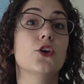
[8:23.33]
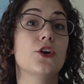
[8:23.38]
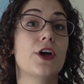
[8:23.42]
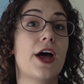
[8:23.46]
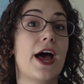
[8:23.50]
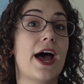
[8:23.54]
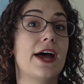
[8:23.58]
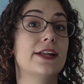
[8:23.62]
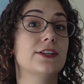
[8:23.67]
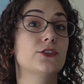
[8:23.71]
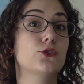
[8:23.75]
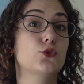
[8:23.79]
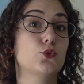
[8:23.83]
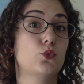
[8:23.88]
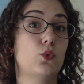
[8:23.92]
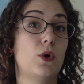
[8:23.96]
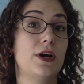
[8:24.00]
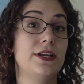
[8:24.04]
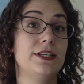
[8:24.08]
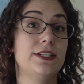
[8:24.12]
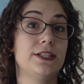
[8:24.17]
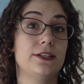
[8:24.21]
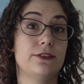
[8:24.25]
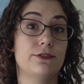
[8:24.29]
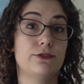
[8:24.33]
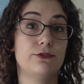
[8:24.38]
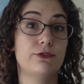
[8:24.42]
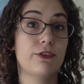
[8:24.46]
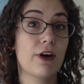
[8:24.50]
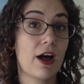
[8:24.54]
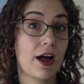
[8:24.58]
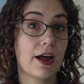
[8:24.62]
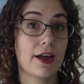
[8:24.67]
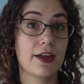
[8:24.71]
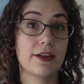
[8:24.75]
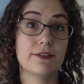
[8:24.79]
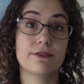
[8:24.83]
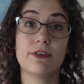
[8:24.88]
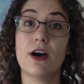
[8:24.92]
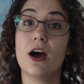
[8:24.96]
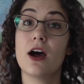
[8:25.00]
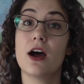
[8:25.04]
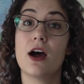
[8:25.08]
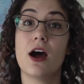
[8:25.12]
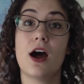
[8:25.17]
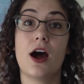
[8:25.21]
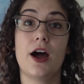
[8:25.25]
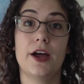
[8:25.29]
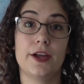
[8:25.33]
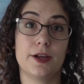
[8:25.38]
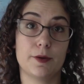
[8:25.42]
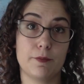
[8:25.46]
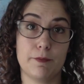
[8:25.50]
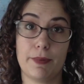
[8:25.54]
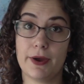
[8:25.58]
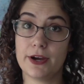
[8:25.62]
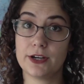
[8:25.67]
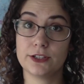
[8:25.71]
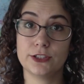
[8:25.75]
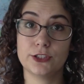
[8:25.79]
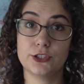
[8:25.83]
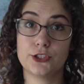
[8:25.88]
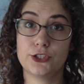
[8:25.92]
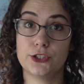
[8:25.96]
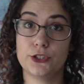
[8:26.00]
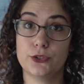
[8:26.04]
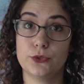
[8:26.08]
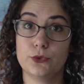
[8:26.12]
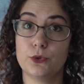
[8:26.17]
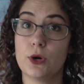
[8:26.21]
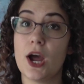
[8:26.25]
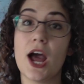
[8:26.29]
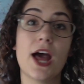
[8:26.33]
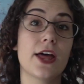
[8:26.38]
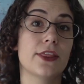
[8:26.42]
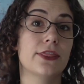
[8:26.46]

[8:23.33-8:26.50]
at 25. I compared the two.